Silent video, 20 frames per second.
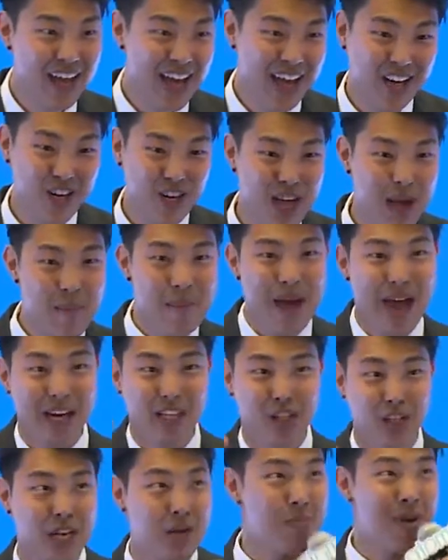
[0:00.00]
And you get
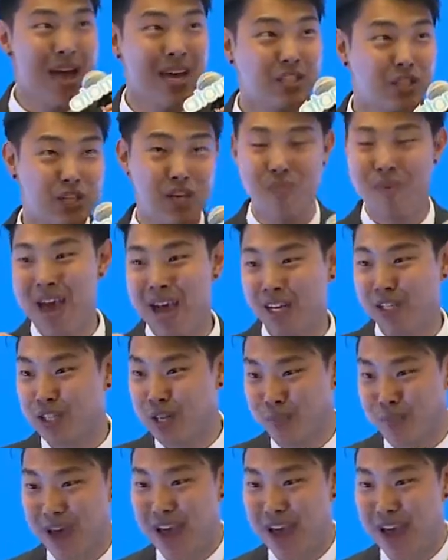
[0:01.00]
matched and matched and matched and